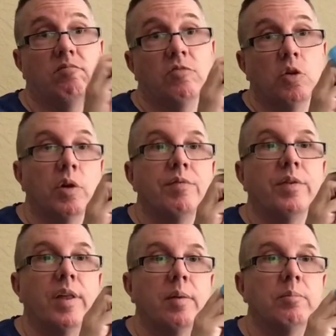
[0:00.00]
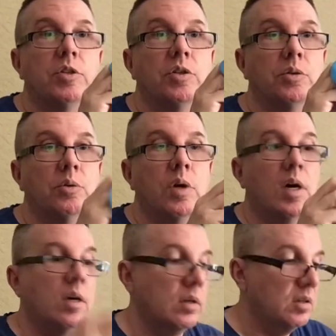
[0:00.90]
toy for them to
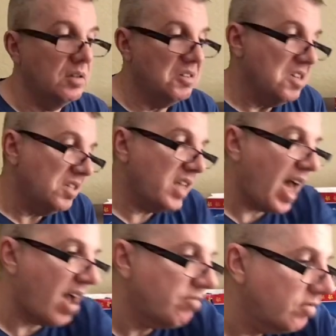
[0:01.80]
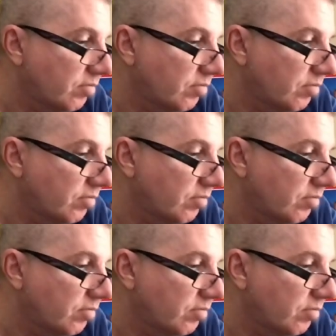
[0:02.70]
have.